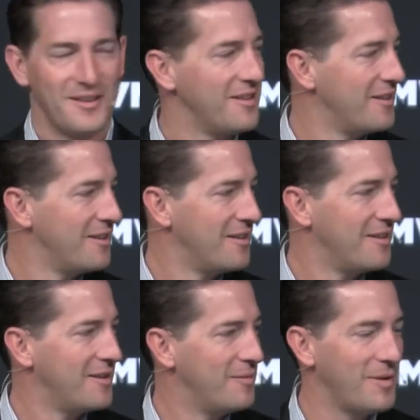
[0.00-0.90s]
I think uh,
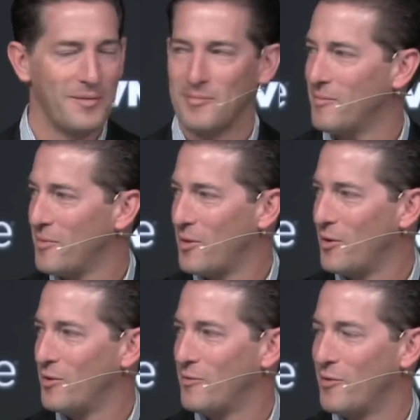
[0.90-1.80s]
third or fourth third
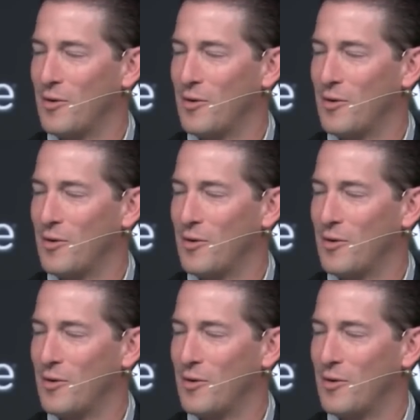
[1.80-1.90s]
VMworld, or fourth.